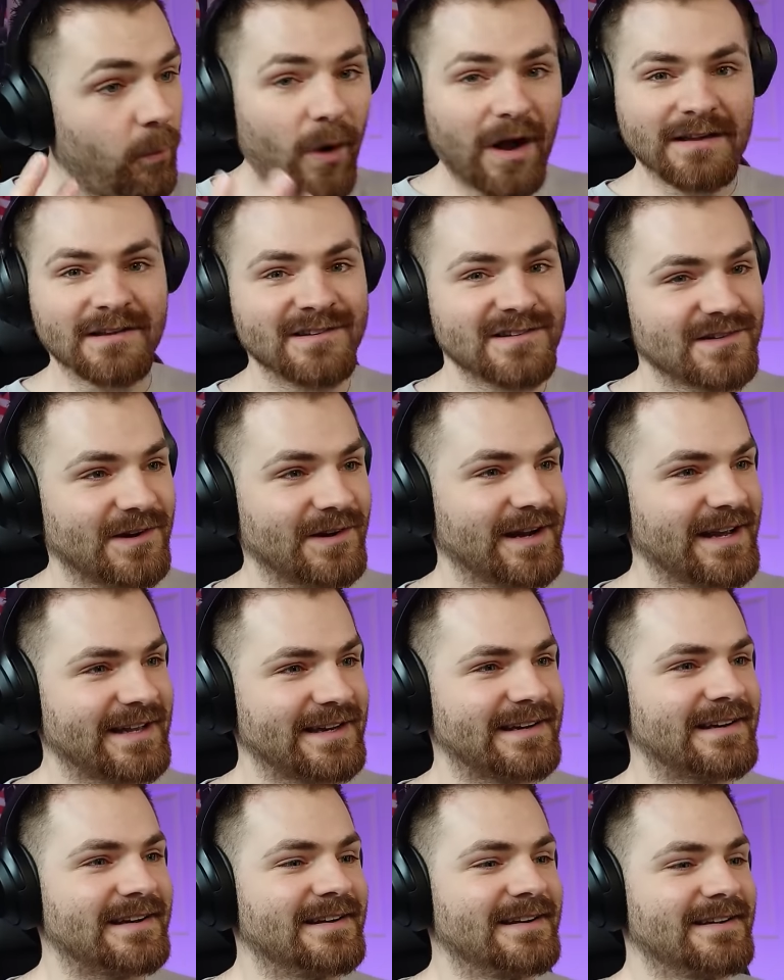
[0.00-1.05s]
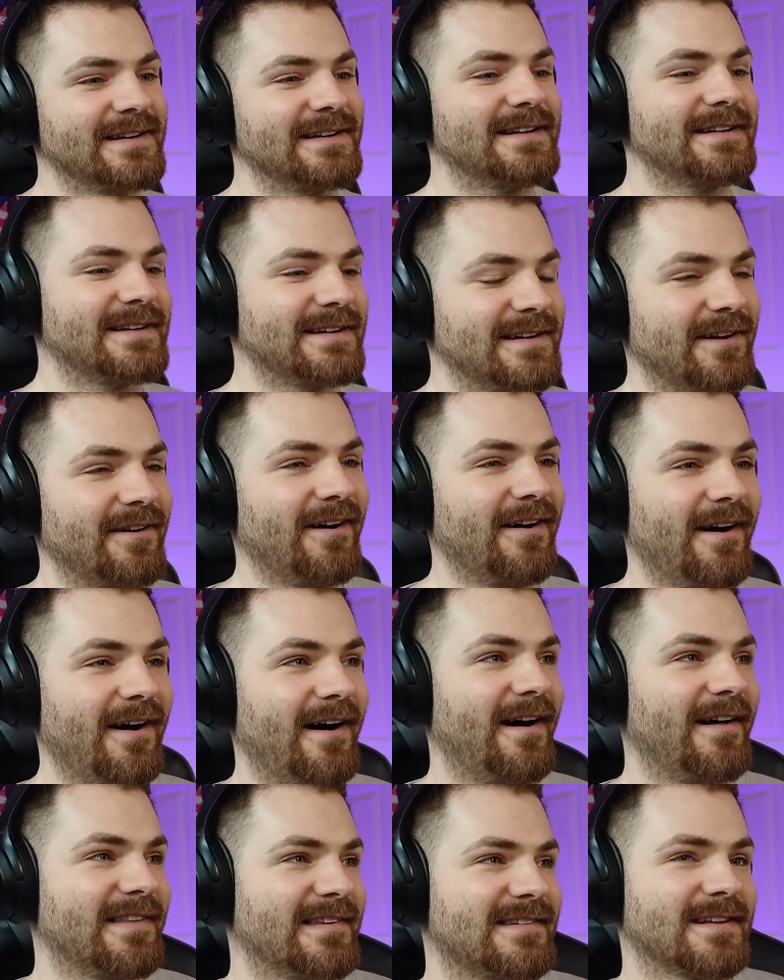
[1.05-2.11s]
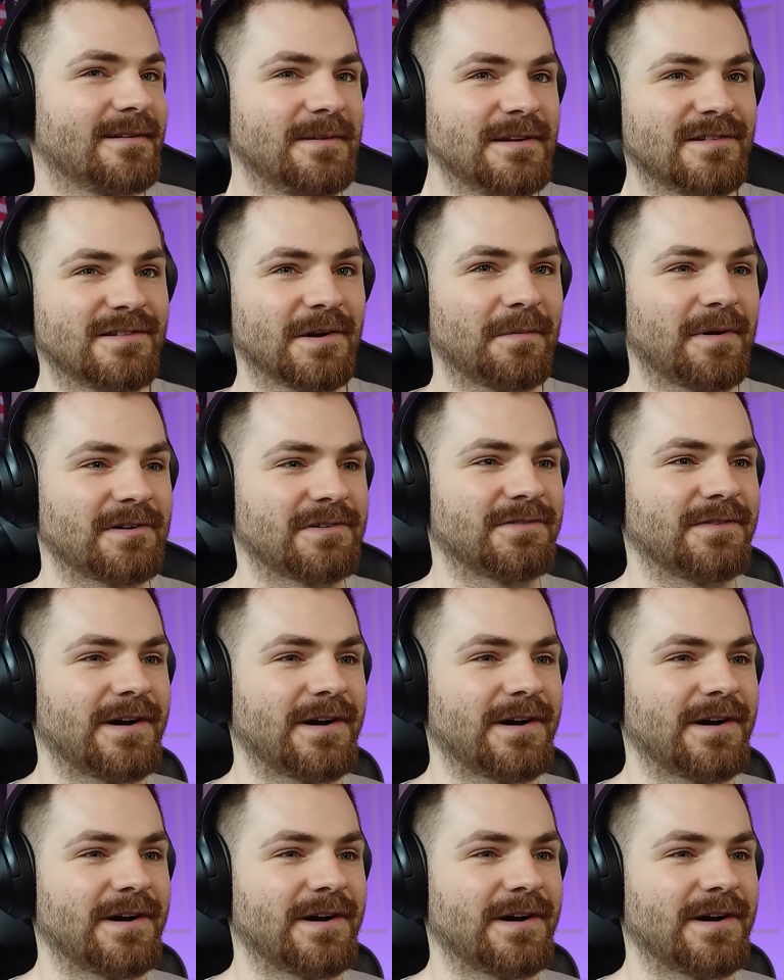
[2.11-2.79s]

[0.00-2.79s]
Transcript: one song in. Oh, this is going to be so much fun.